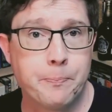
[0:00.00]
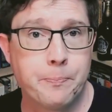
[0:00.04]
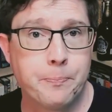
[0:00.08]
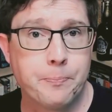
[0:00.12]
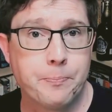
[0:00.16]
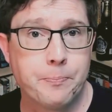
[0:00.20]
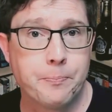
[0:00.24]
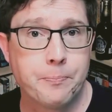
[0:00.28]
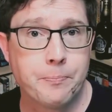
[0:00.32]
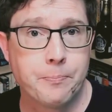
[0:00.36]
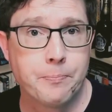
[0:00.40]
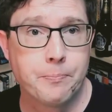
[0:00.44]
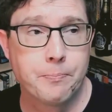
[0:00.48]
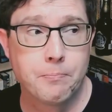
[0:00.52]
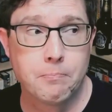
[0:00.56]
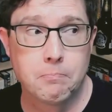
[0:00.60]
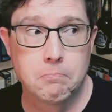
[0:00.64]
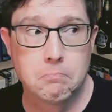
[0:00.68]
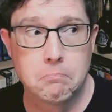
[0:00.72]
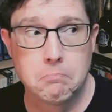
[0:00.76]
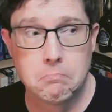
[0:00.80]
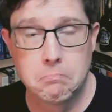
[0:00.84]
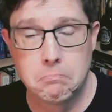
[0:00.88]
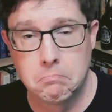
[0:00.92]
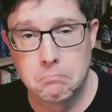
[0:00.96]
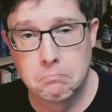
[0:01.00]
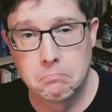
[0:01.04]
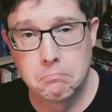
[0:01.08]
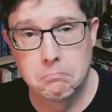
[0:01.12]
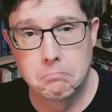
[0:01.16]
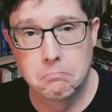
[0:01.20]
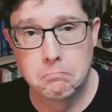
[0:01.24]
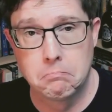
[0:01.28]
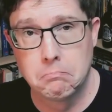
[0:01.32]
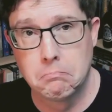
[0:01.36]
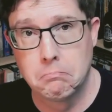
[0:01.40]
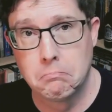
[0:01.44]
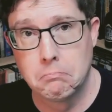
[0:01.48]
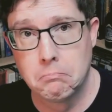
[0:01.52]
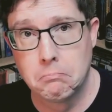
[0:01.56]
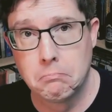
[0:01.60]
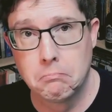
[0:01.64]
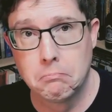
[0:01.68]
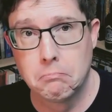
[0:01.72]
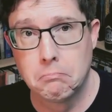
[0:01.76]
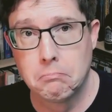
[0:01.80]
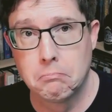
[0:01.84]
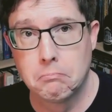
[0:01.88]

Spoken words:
No one is speaking in this clip.